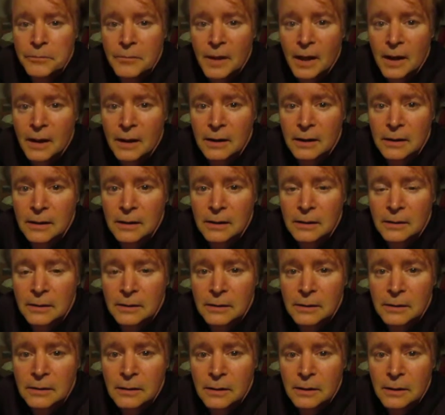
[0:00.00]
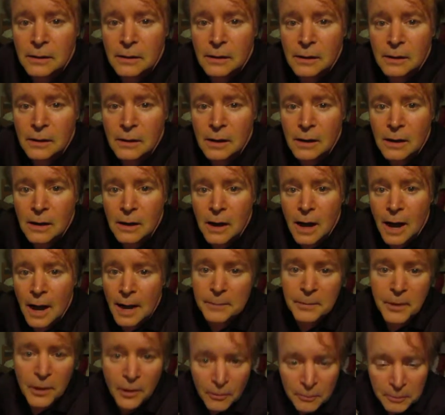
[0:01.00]
Uh,
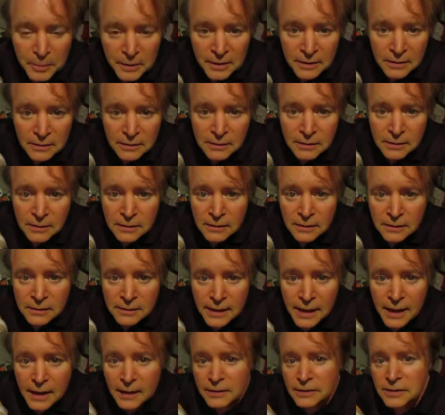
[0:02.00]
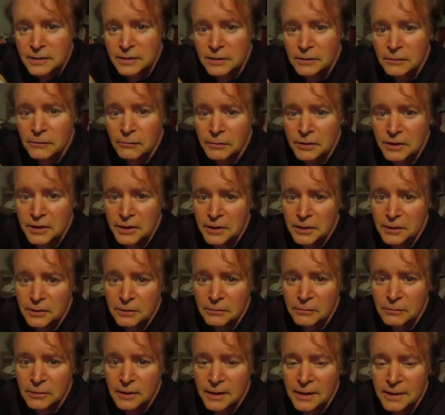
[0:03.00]
I'm hoping that when
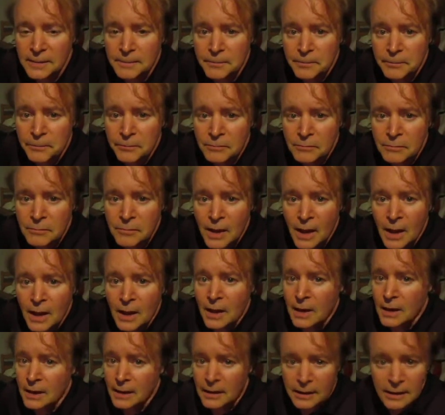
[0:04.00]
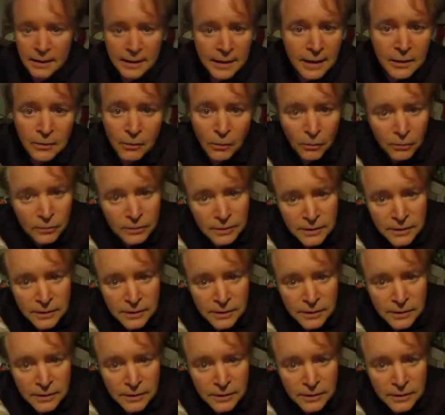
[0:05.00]
you uh, get a hold